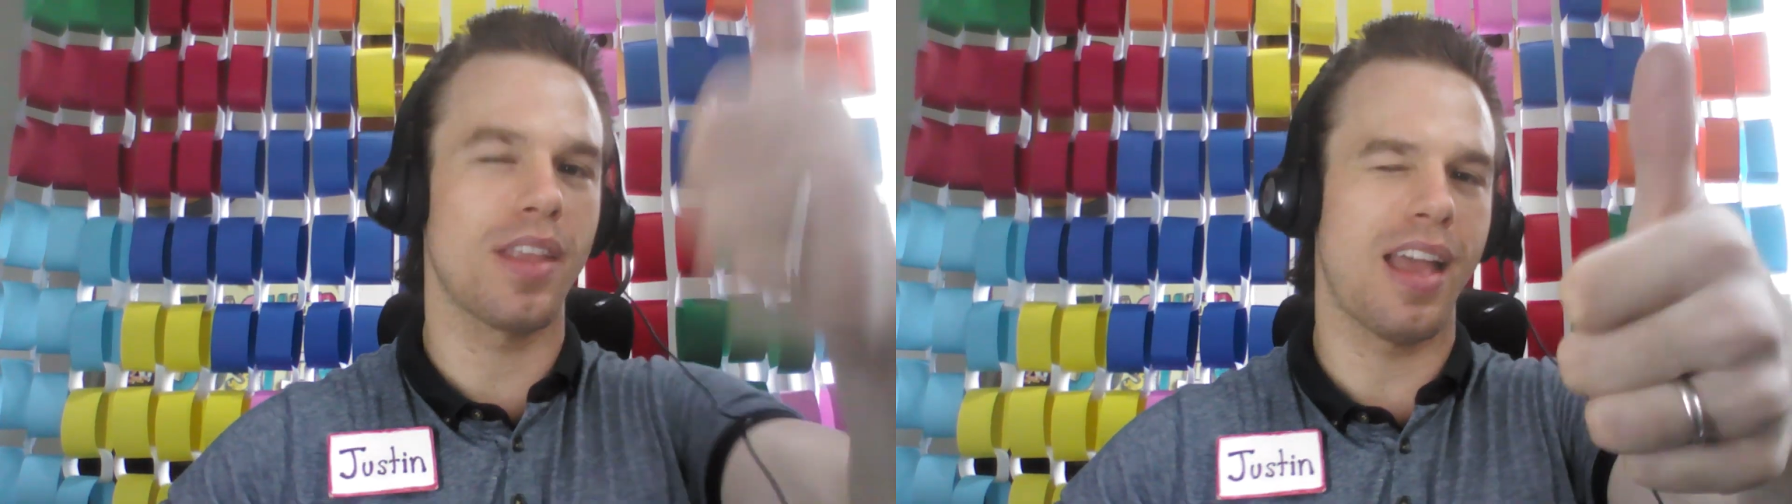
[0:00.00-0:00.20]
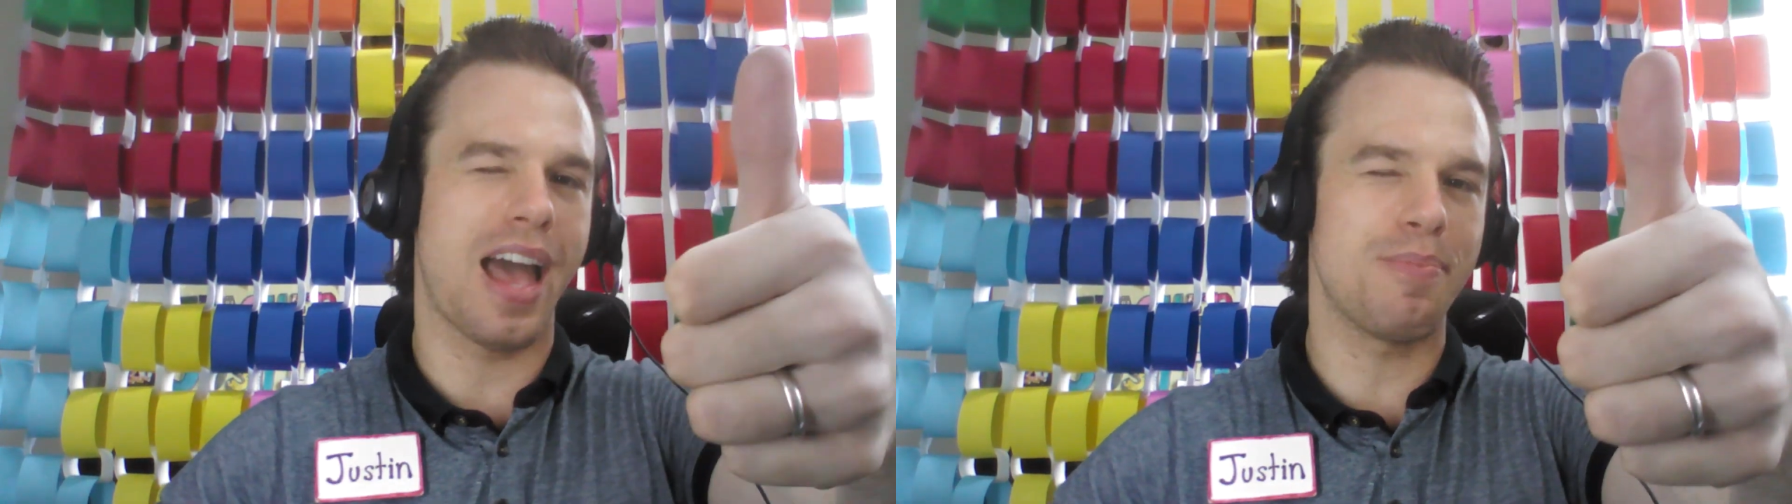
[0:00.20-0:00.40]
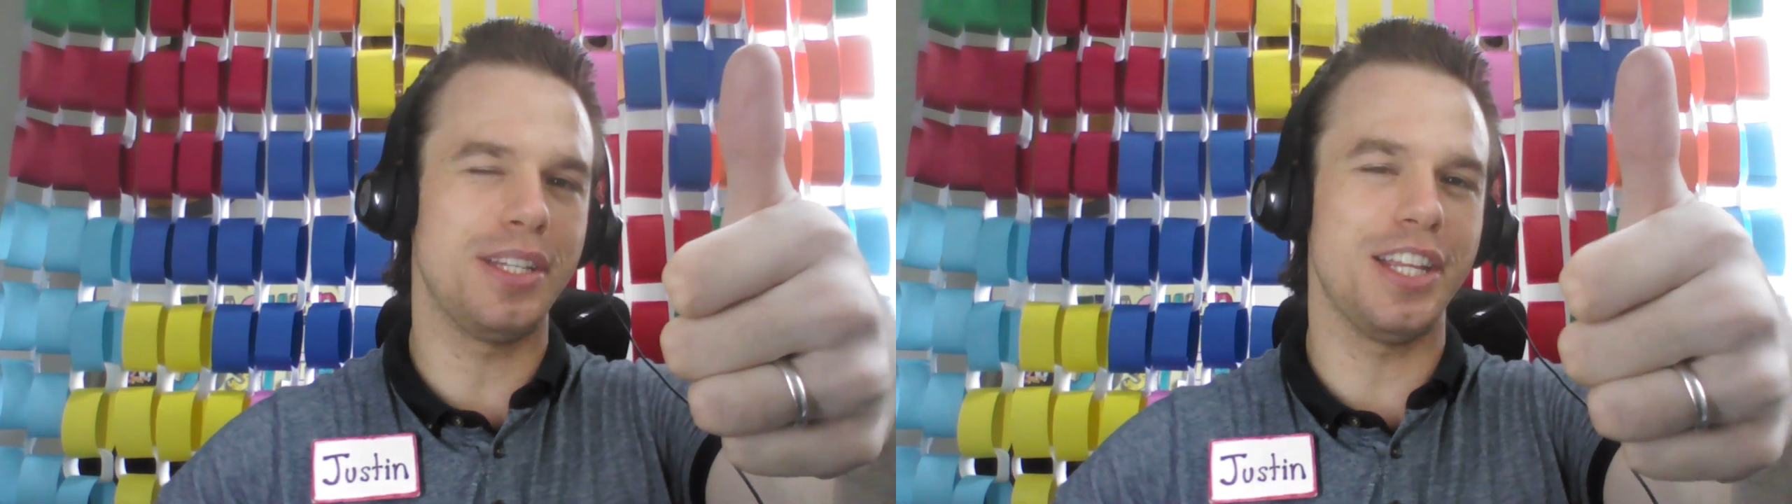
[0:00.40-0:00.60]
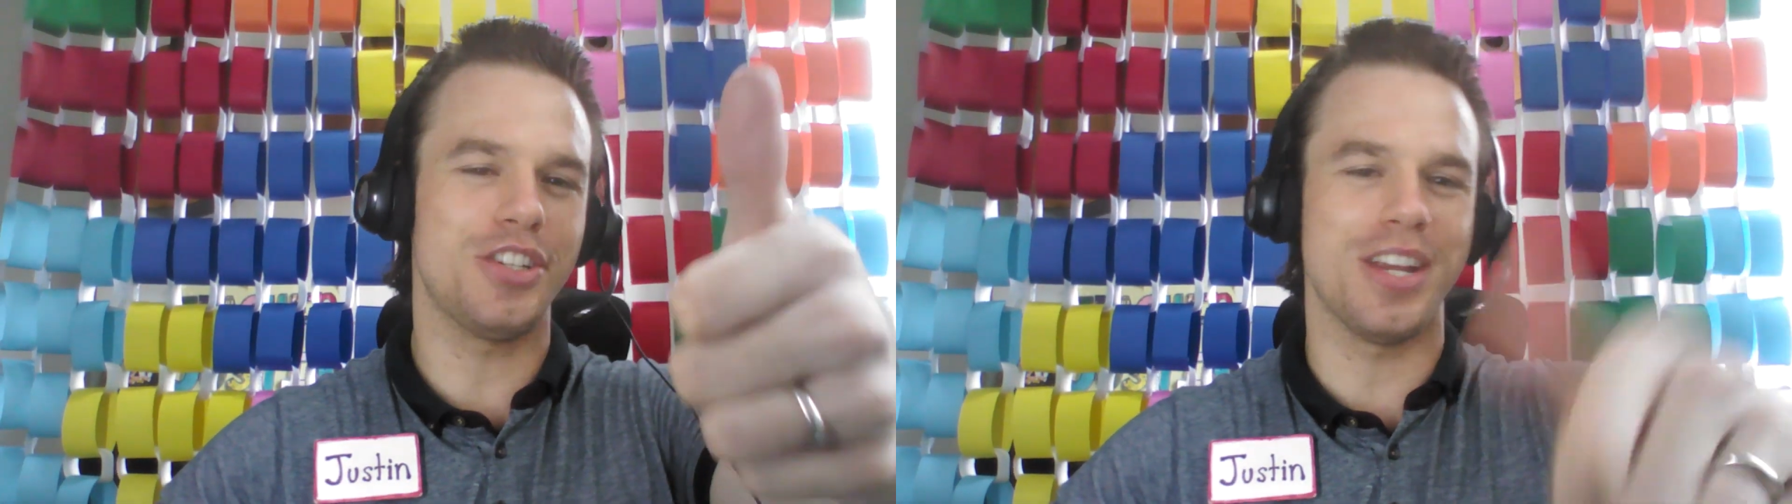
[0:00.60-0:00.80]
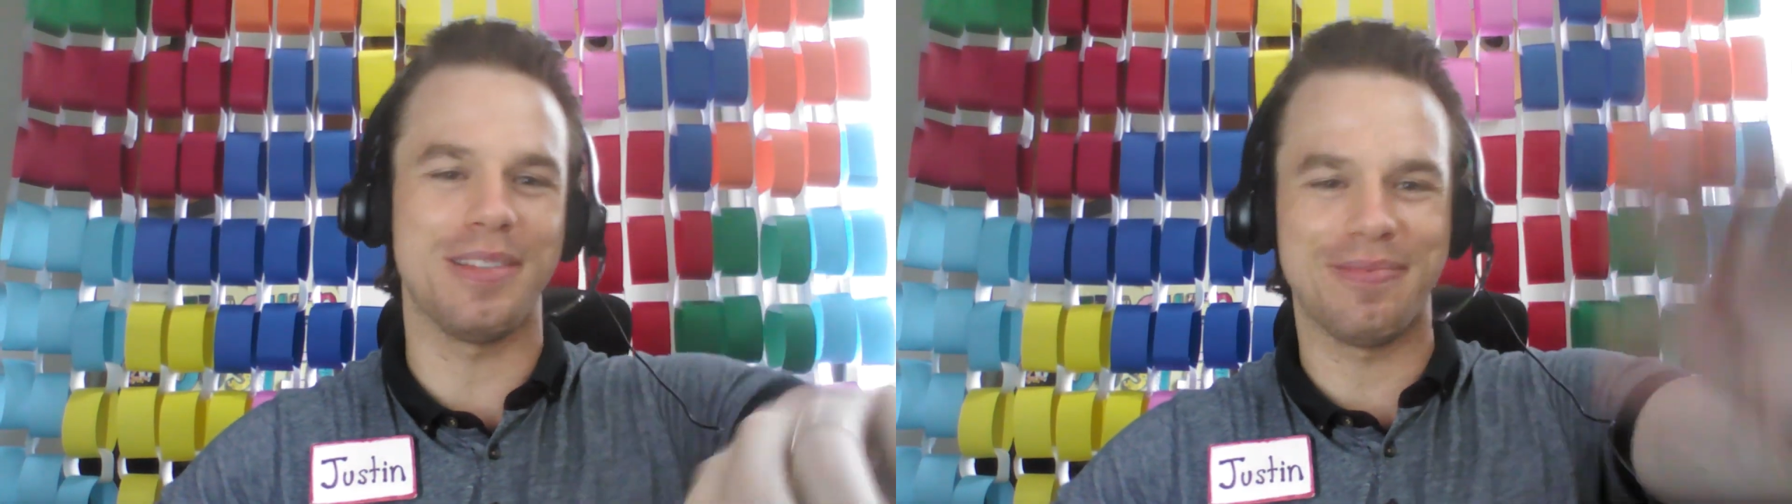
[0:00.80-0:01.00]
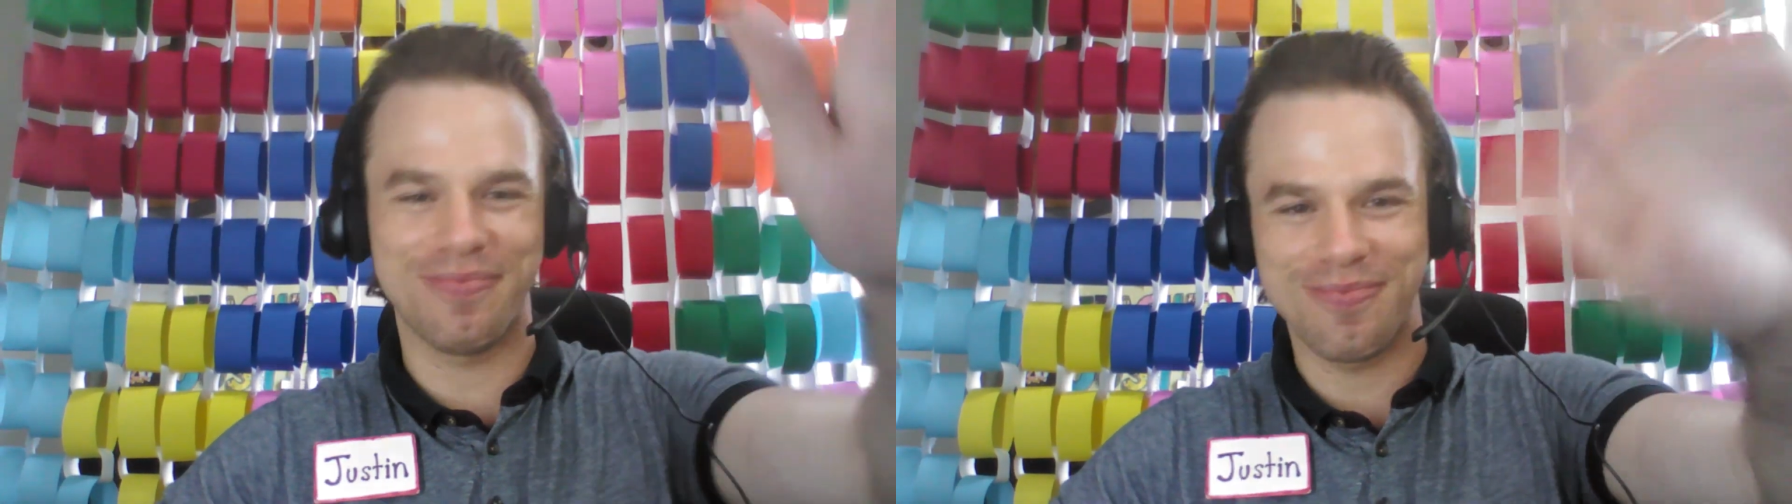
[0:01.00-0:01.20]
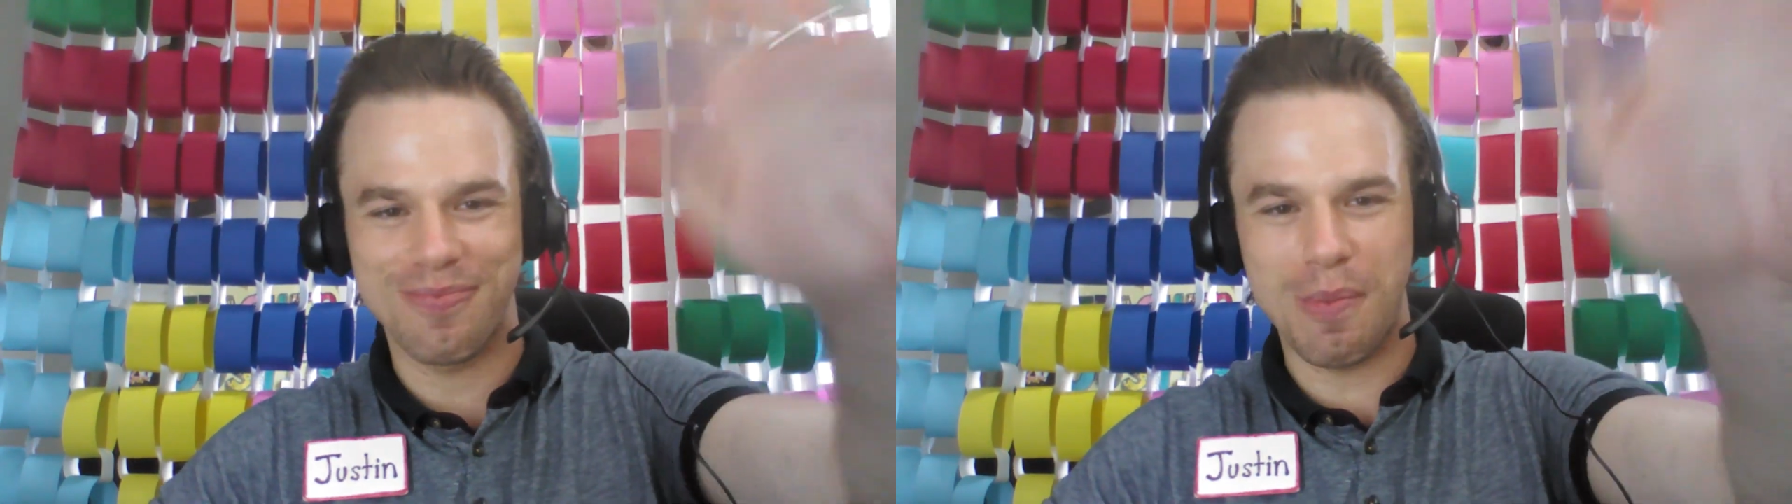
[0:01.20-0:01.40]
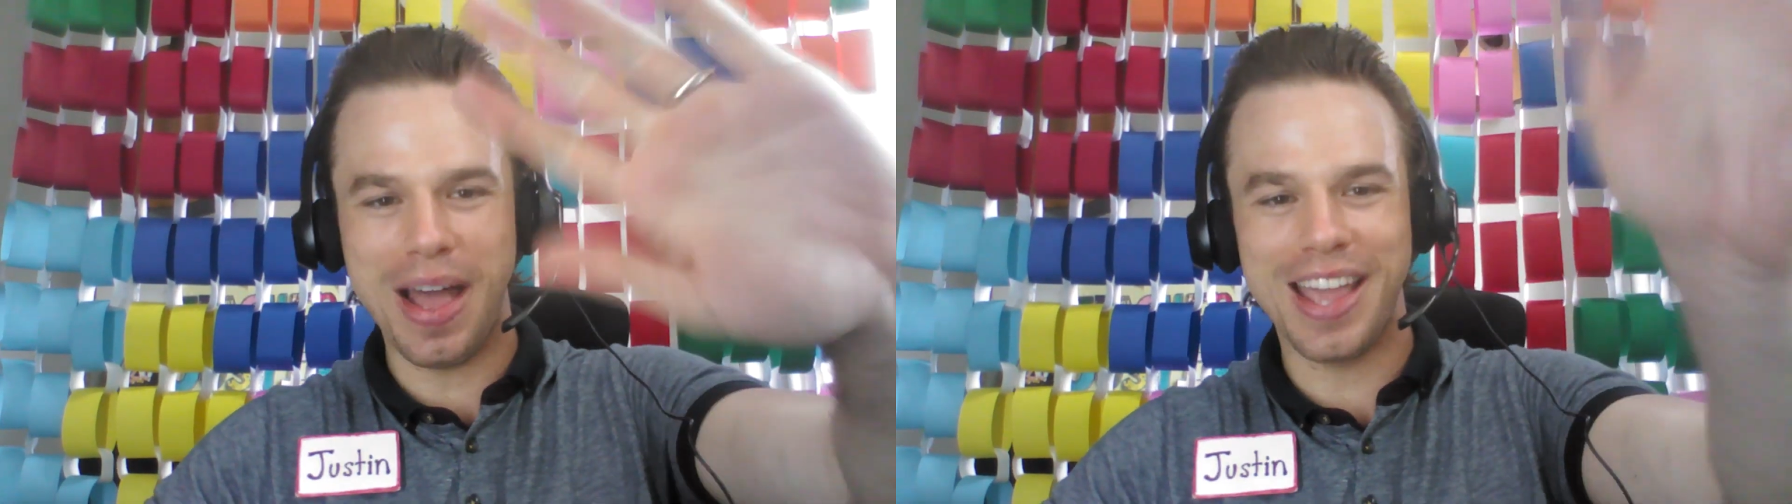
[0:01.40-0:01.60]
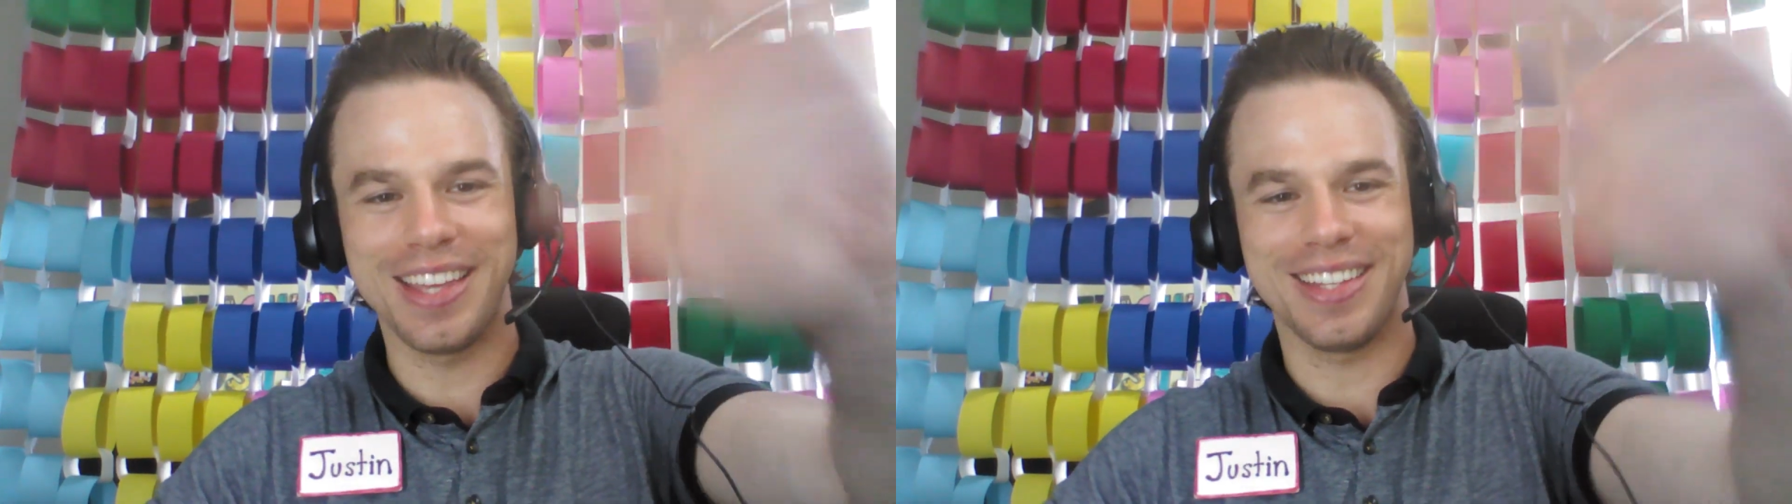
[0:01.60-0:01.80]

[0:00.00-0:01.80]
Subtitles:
happy teaching. Bye-bye.